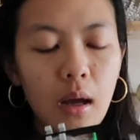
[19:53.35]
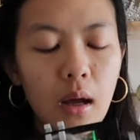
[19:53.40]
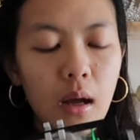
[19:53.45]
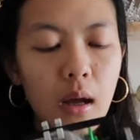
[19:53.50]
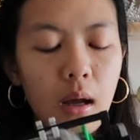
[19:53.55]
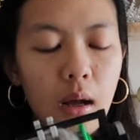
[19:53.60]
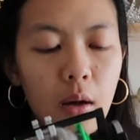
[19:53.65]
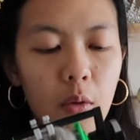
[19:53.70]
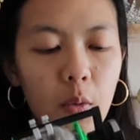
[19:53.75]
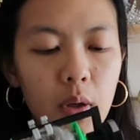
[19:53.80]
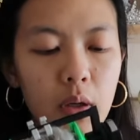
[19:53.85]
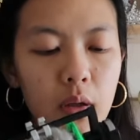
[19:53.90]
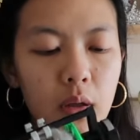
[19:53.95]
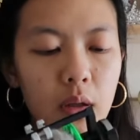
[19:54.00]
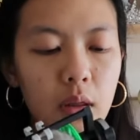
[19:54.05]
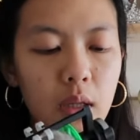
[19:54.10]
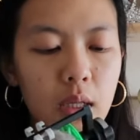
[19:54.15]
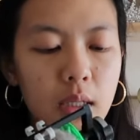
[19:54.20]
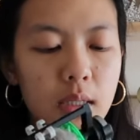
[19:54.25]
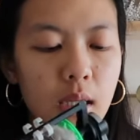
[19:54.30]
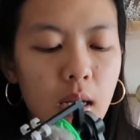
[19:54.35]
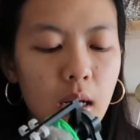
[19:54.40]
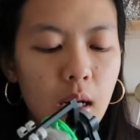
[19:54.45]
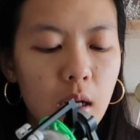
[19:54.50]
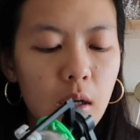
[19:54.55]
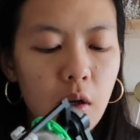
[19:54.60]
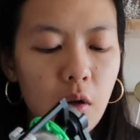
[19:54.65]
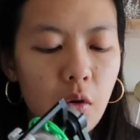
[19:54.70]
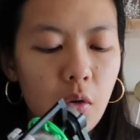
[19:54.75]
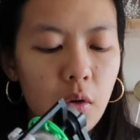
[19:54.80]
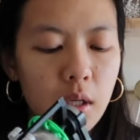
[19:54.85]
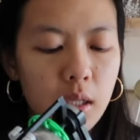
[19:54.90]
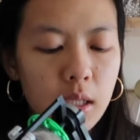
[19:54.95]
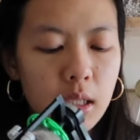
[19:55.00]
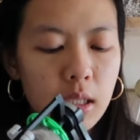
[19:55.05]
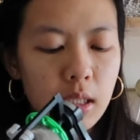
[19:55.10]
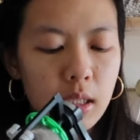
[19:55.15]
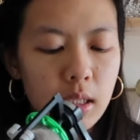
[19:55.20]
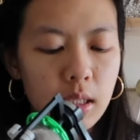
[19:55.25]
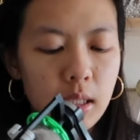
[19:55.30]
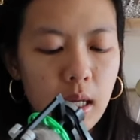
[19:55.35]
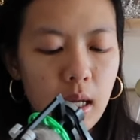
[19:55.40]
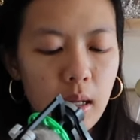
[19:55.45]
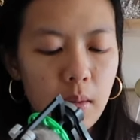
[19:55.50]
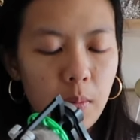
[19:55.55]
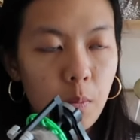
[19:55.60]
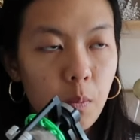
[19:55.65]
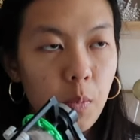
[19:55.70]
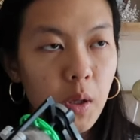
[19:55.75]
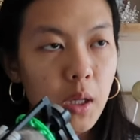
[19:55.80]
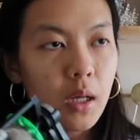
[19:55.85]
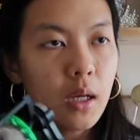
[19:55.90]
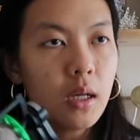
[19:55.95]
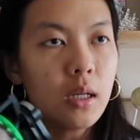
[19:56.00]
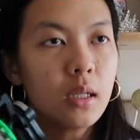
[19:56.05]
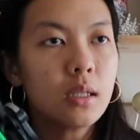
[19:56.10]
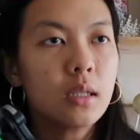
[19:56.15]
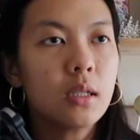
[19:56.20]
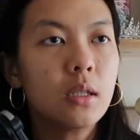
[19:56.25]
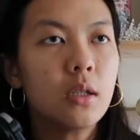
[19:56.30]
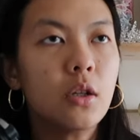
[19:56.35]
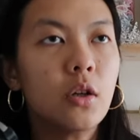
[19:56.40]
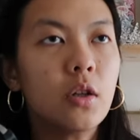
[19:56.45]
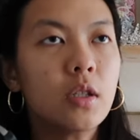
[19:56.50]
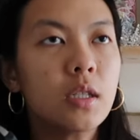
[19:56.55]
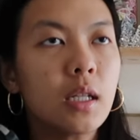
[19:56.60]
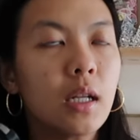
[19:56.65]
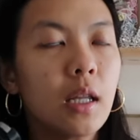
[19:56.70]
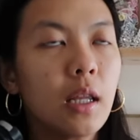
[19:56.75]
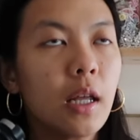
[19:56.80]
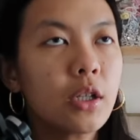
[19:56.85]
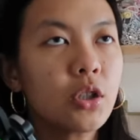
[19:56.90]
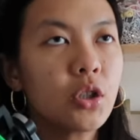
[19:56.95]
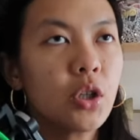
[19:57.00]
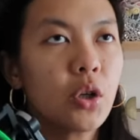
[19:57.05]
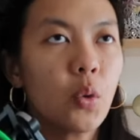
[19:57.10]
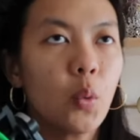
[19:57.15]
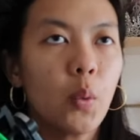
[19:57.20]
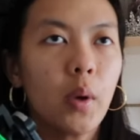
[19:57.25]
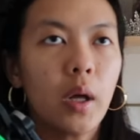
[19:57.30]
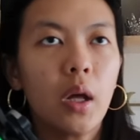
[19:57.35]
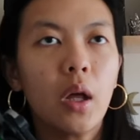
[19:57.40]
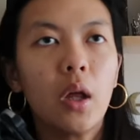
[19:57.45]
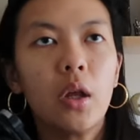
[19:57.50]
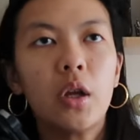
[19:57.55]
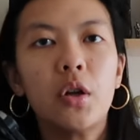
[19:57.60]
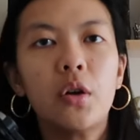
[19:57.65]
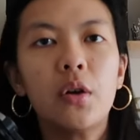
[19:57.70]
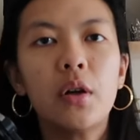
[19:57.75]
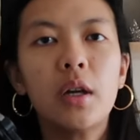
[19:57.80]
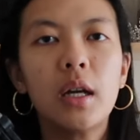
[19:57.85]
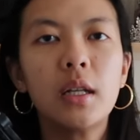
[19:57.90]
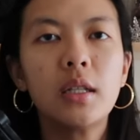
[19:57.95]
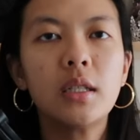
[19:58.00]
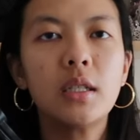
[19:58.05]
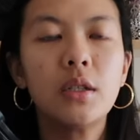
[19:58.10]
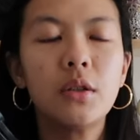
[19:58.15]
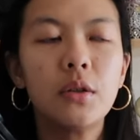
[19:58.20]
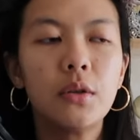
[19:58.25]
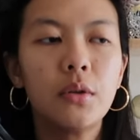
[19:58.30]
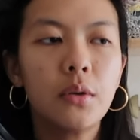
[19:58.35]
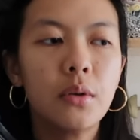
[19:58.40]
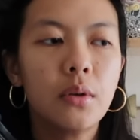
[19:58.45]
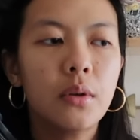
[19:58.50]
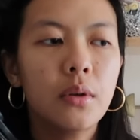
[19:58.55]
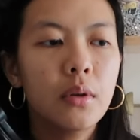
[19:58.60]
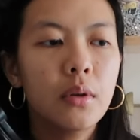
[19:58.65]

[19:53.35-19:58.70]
One of the things that I noticed is that because, you know, it's an electric wheel, you don't get to,